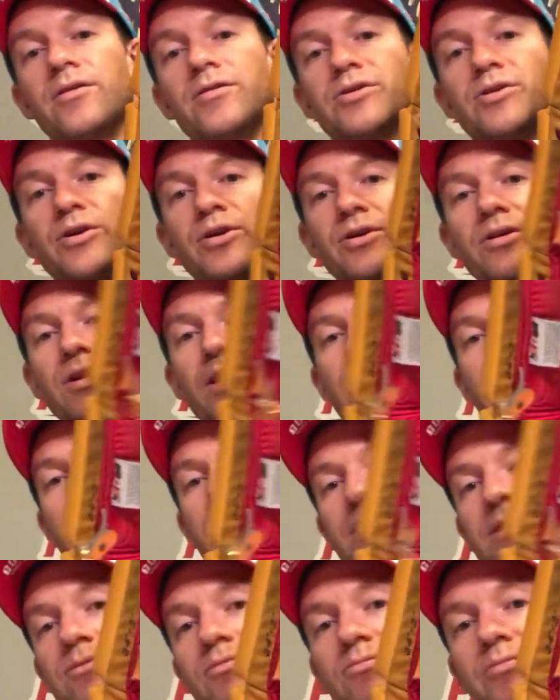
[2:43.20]
So your leg
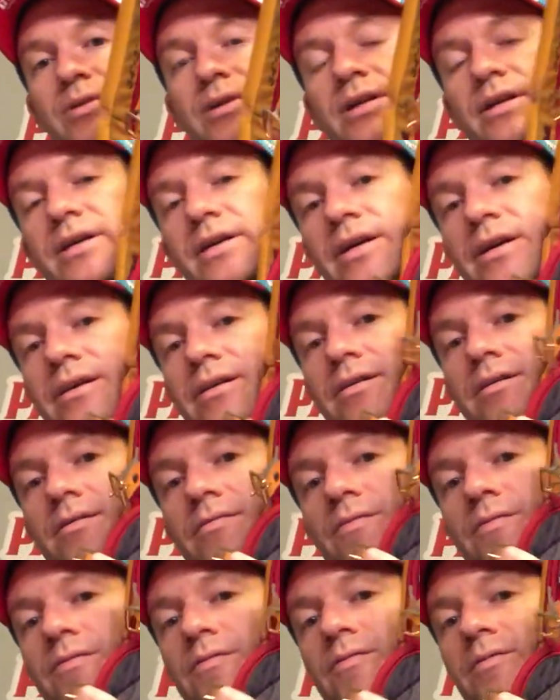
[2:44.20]
is really
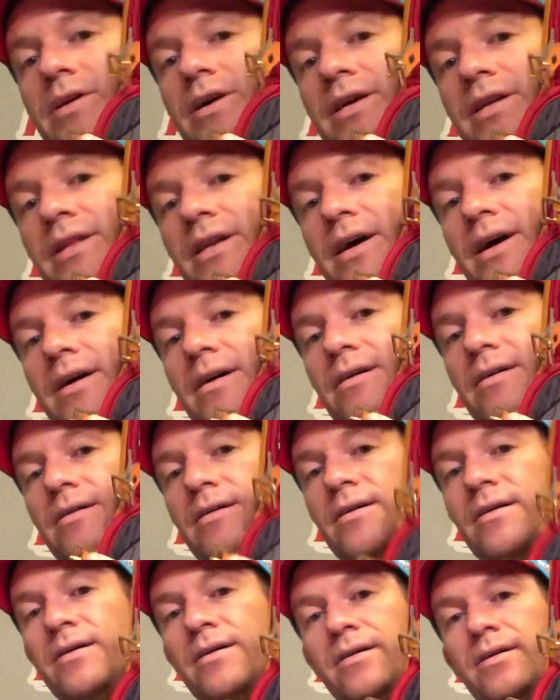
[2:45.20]
free in there.
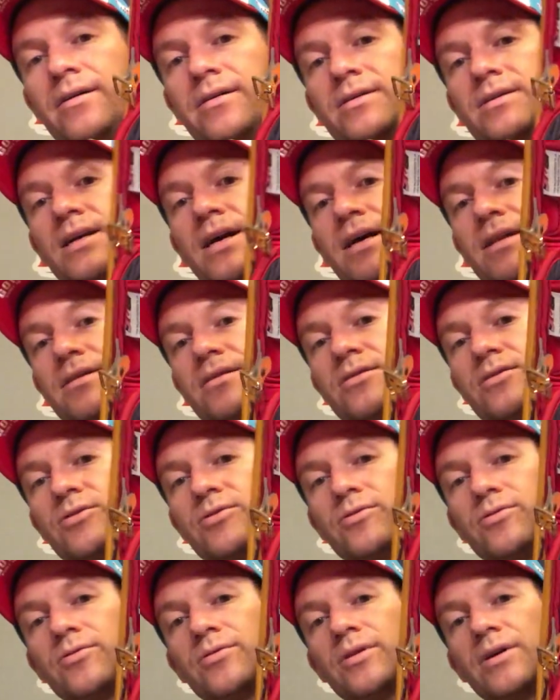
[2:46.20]
It's got
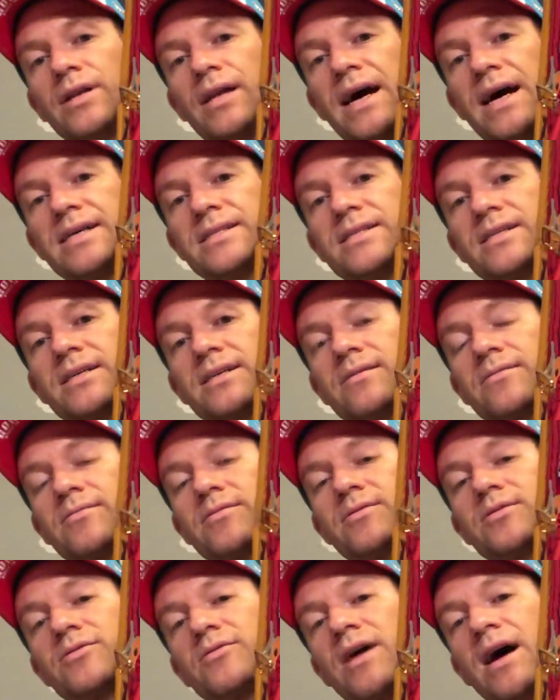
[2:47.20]
2 elastic
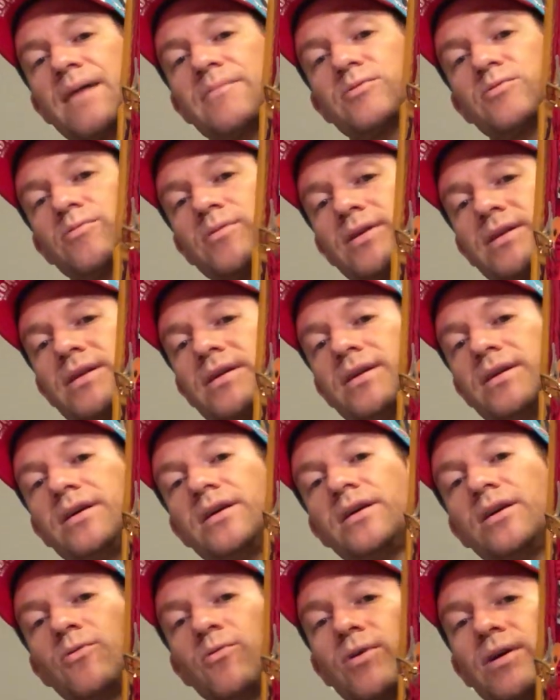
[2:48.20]
straps, one at the
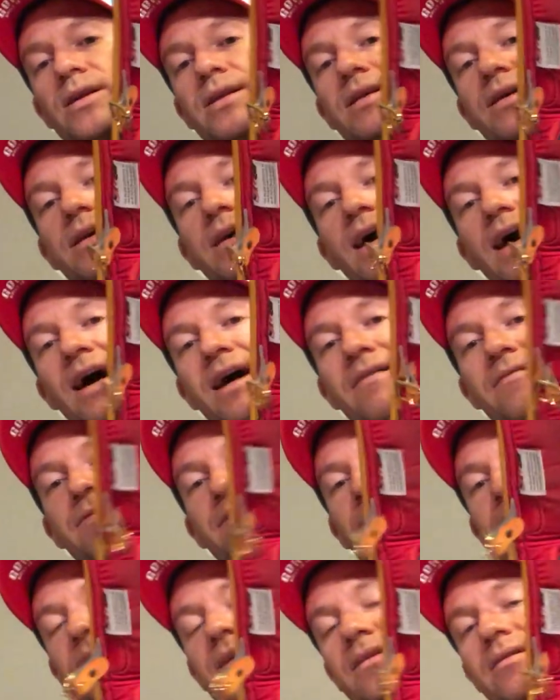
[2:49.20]
knee, one at the calf,
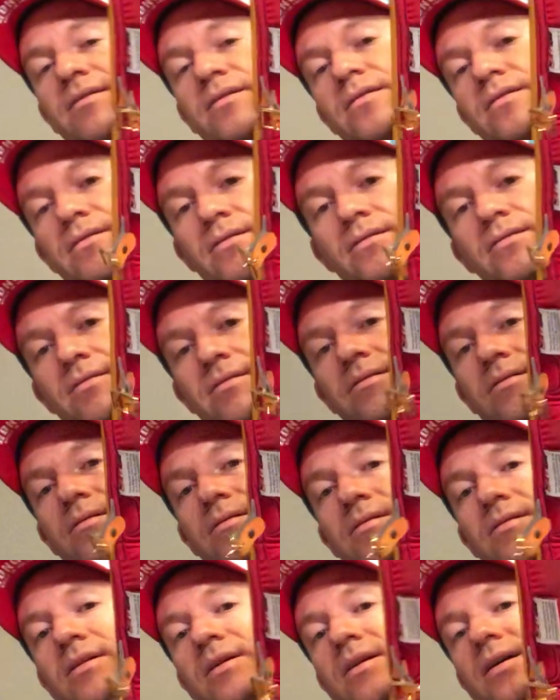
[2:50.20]
and then
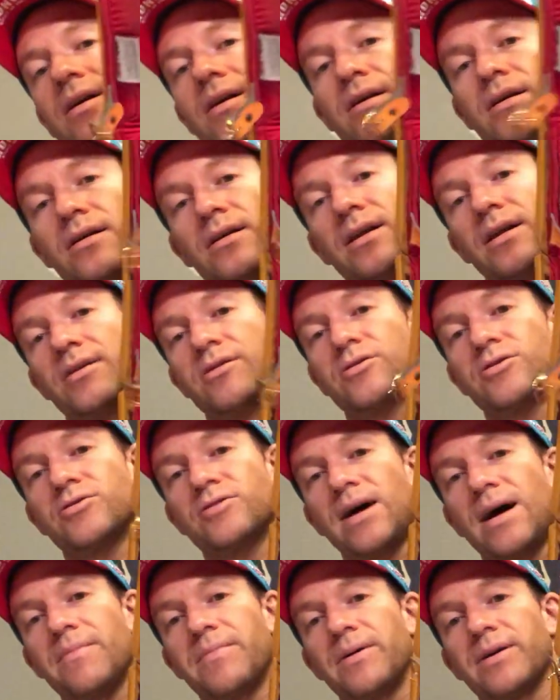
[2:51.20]
the leather
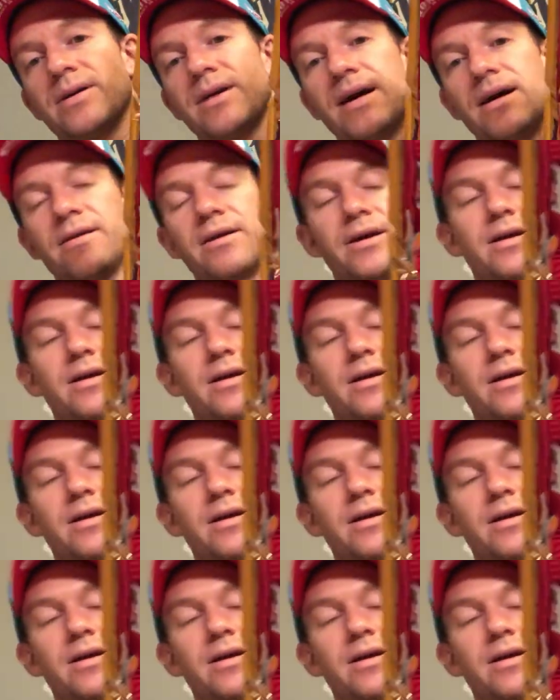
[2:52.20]
strapping down